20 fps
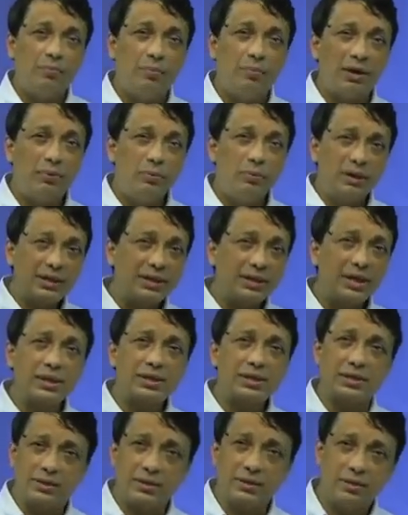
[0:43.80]
But we
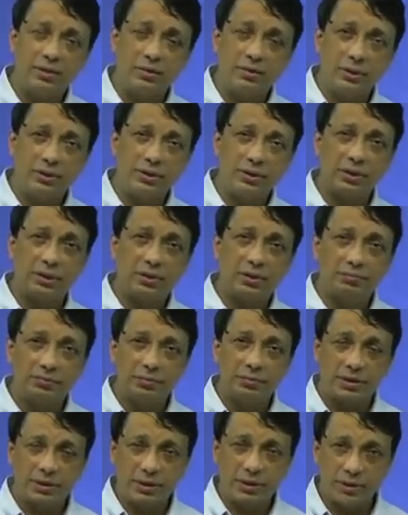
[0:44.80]
discuss it, so it's a
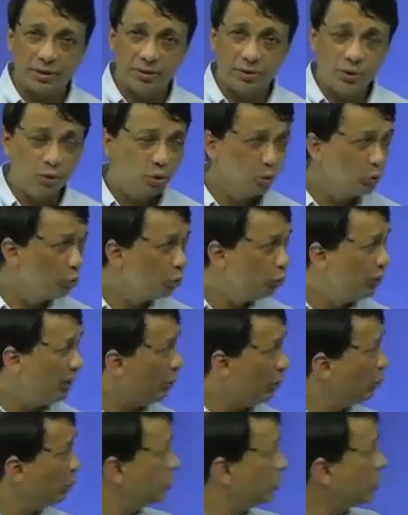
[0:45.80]
discussion. So we are
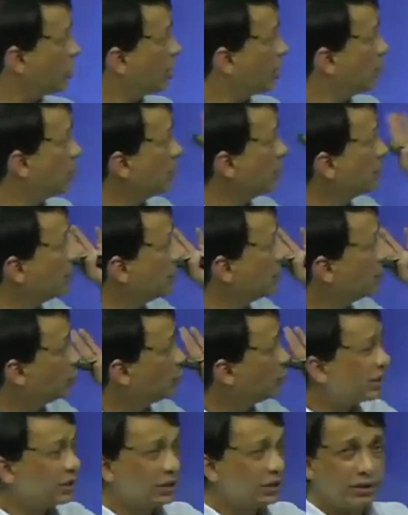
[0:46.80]
going to talk about some
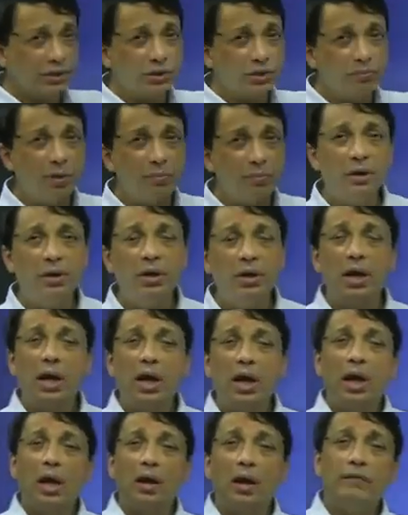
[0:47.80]
questions. Remember,
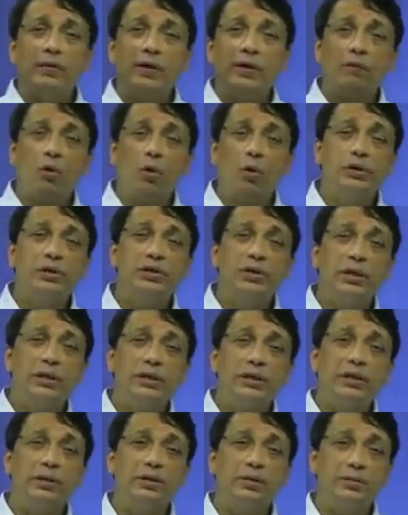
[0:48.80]
we have all
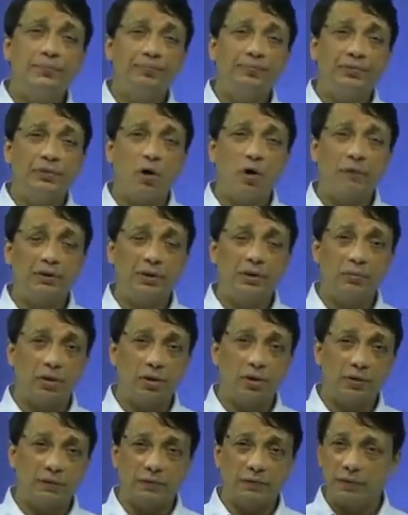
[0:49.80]
studied
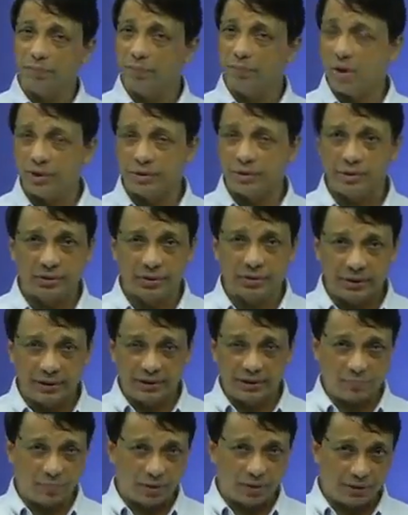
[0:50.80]
ophthalmology for the past
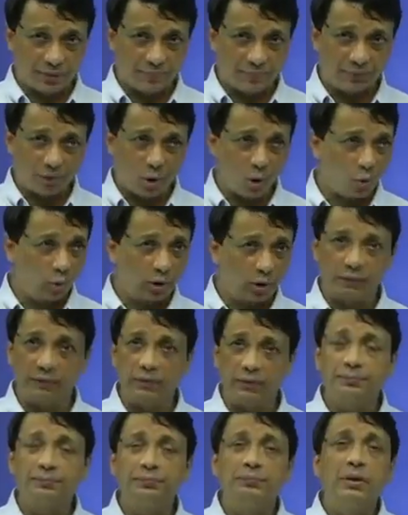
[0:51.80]
6 months or
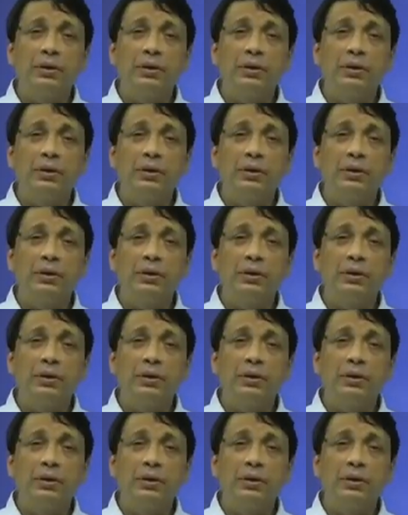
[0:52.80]
whatever.